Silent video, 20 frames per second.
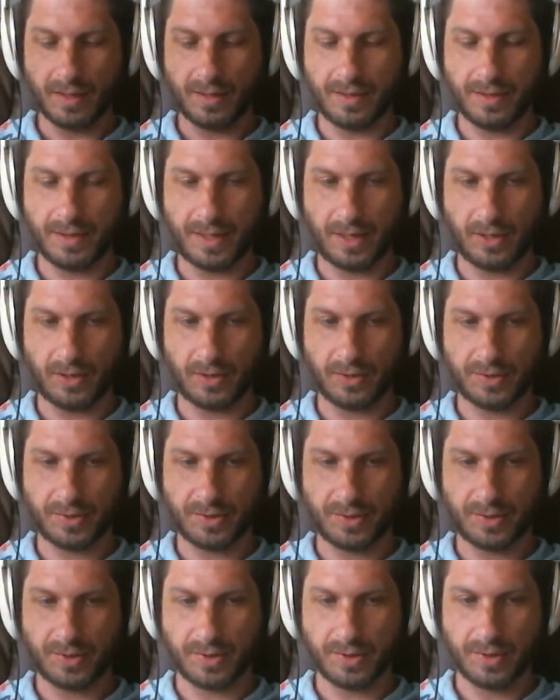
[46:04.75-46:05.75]

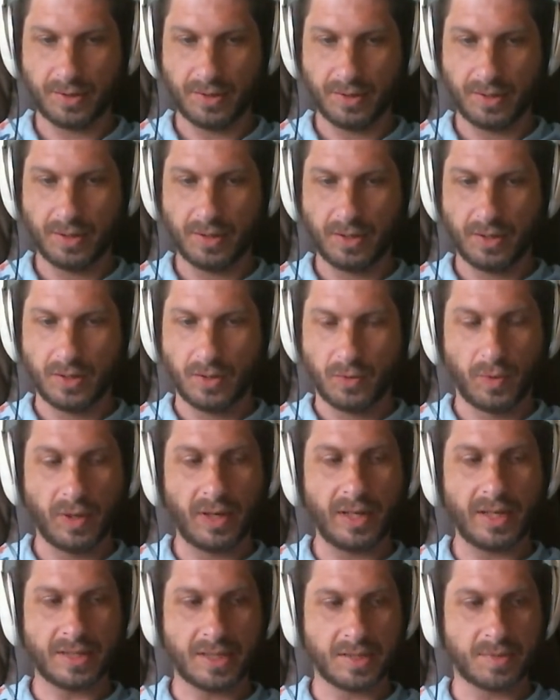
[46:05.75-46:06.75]
There's
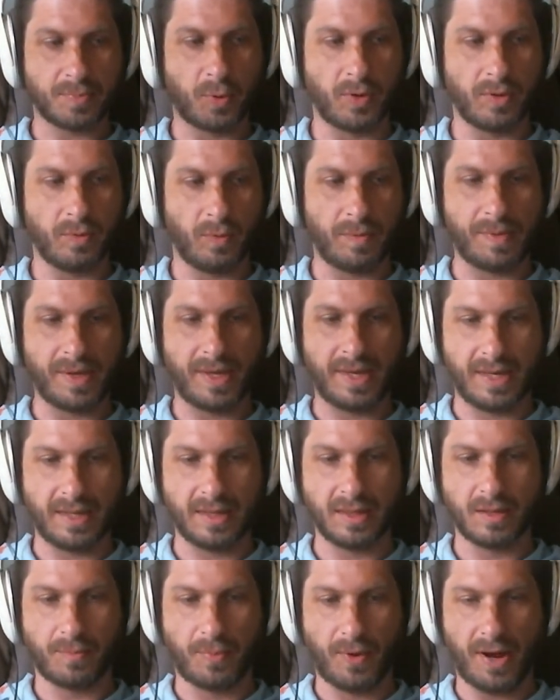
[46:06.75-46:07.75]
really, at this point, we
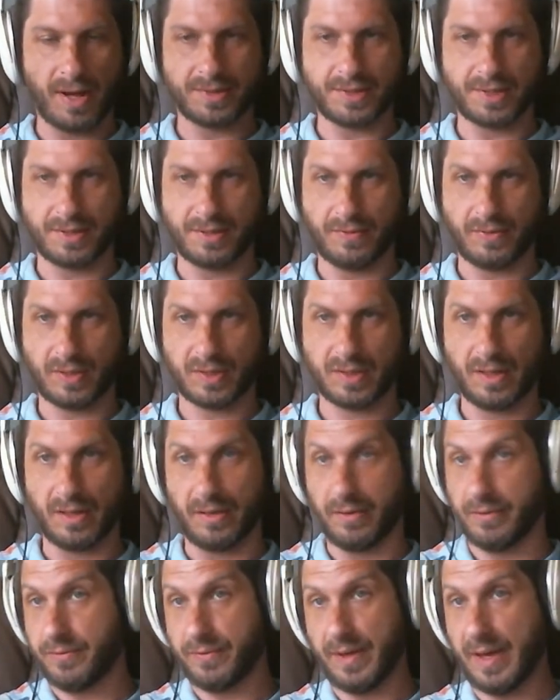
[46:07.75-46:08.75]
begin the process
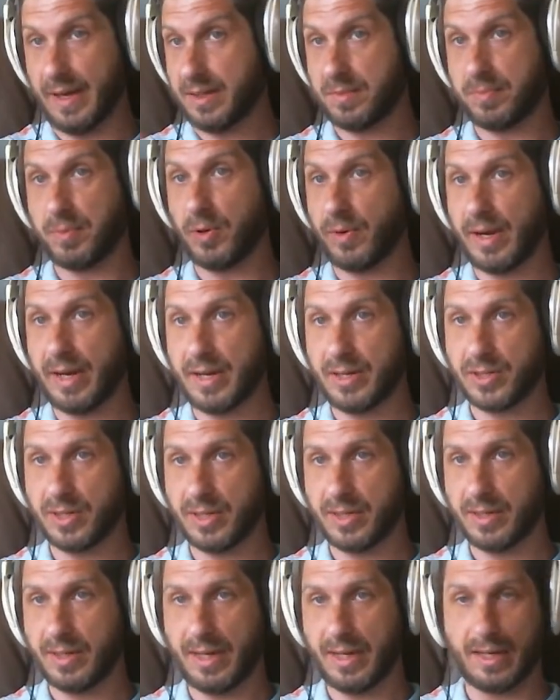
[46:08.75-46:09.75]
of
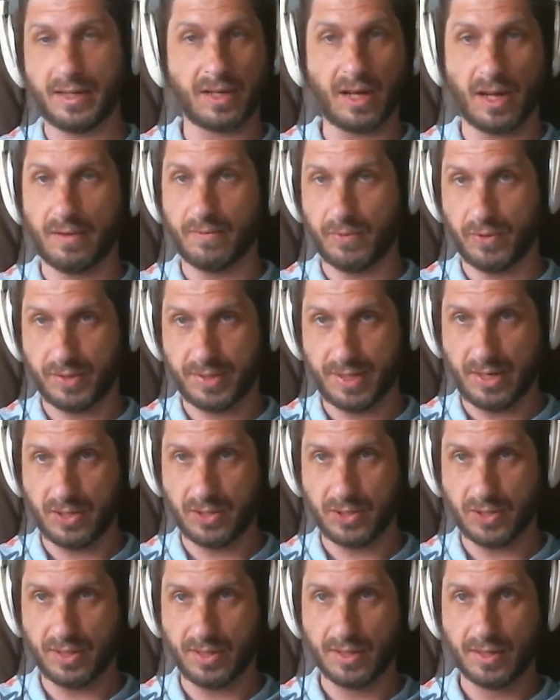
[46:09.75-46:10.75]
exploration and
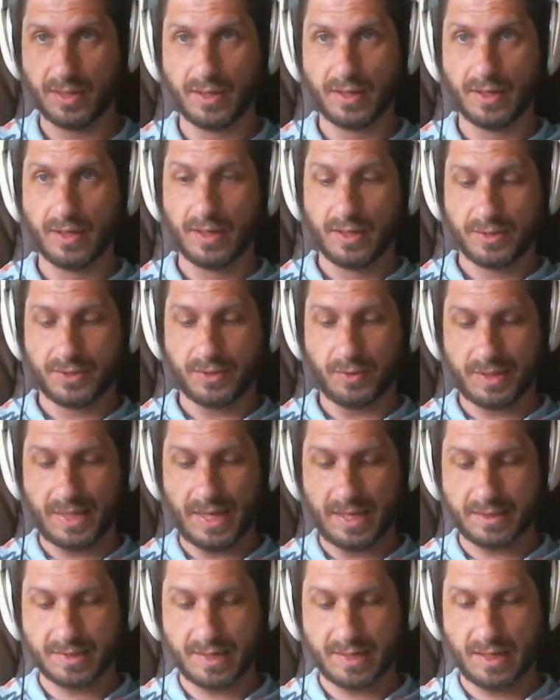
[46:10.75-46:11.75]
conversation. So at
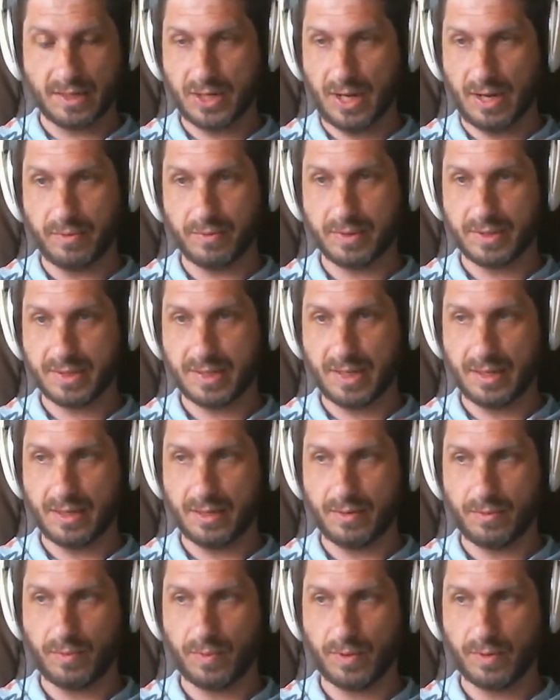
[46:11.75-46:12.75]
that stage, I would say
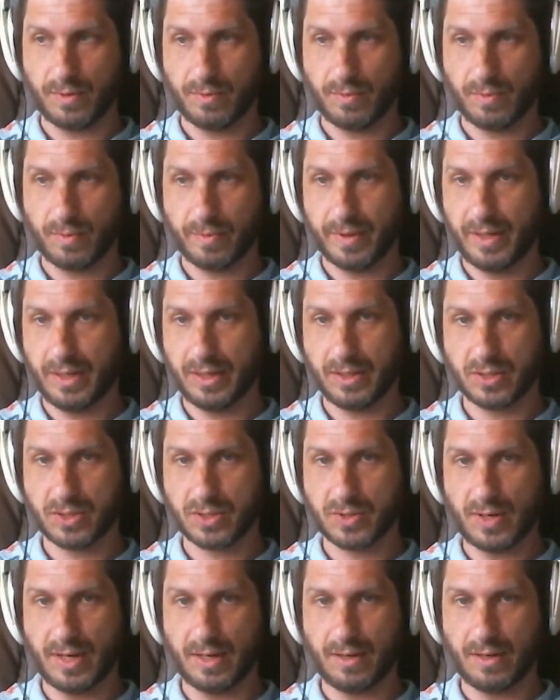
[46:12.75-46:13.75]
that we're really just
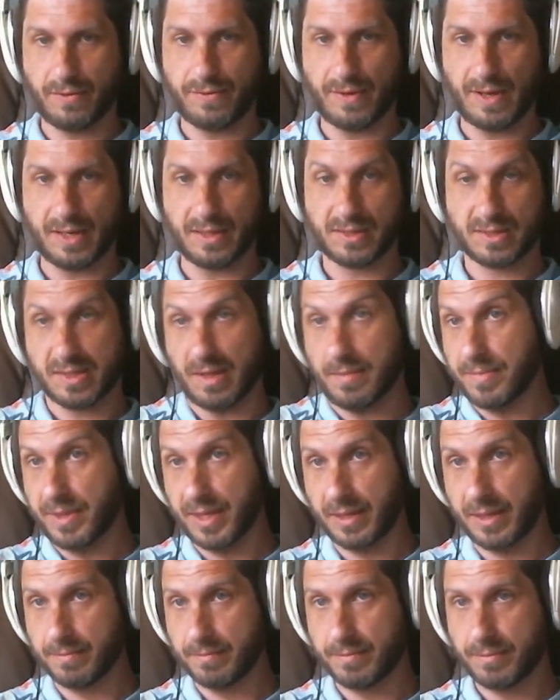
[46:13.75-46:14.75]
trying to find
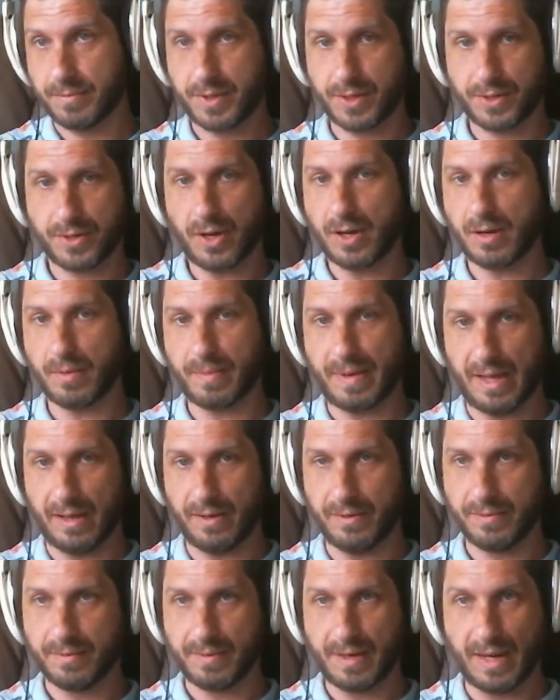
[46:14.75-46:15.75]
something to talk about,
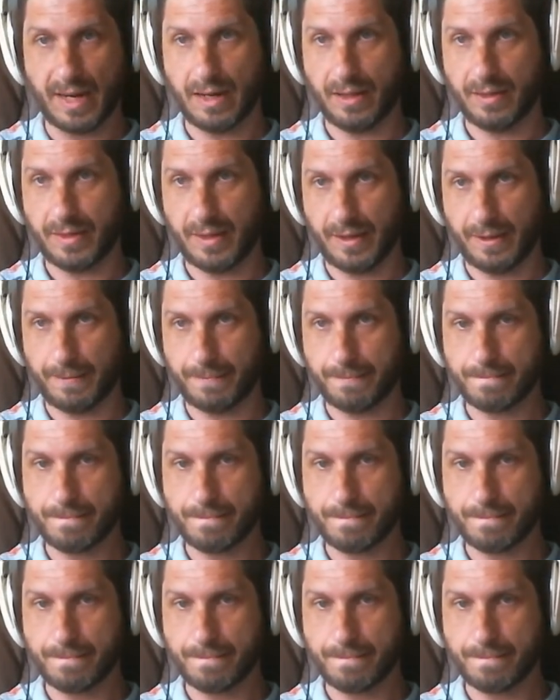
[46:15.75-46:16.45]
anything.